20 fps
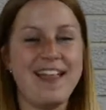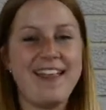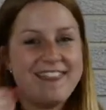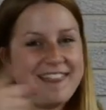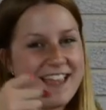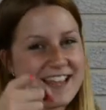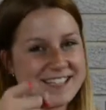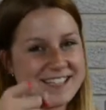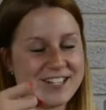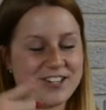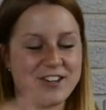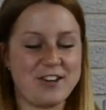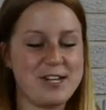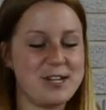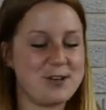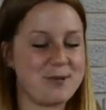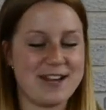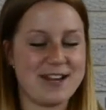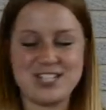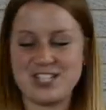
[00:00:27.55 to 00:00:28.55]
That's a great
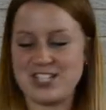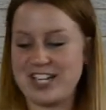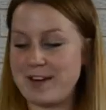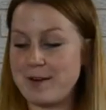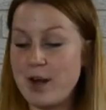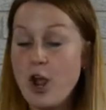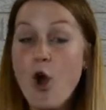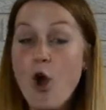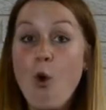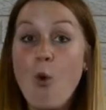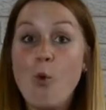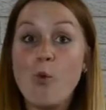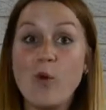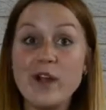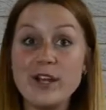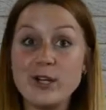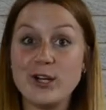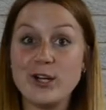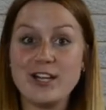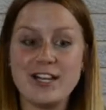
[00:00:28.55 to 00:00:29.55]
question.
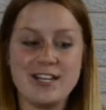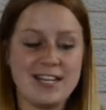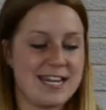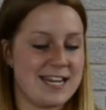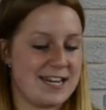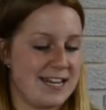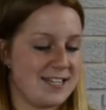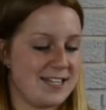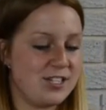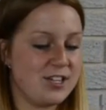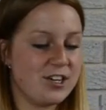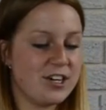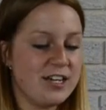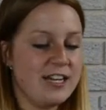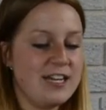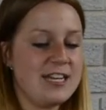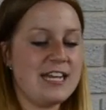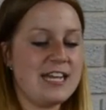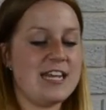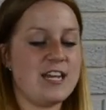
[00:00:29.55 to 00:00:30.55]
What you're going to need is you're going
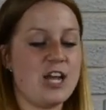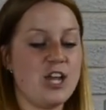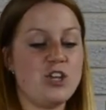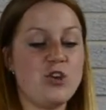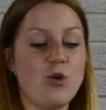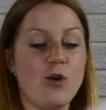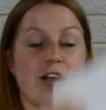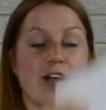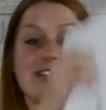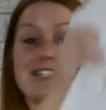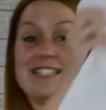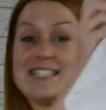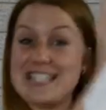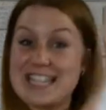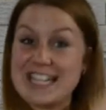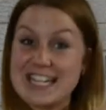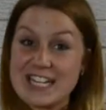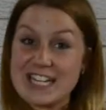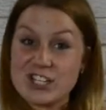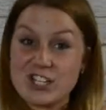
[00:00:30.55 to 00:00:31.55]
to need your
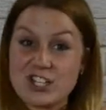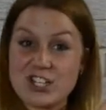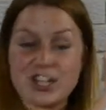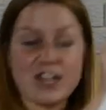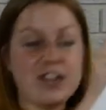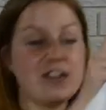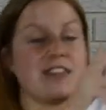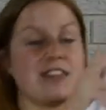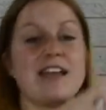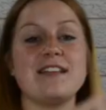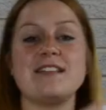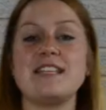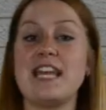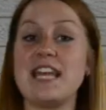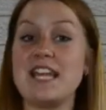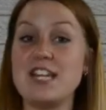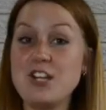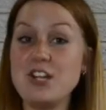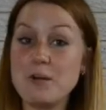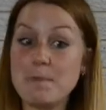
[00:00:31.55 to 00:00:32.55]
t-shirt that's
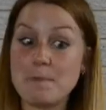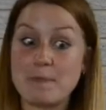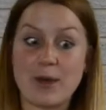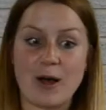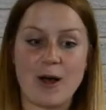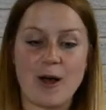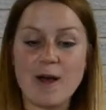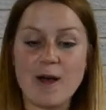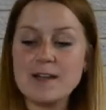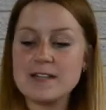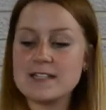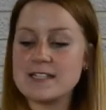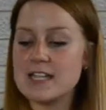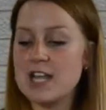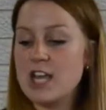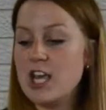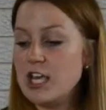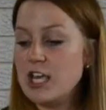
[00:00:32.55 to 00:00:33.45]
in your box.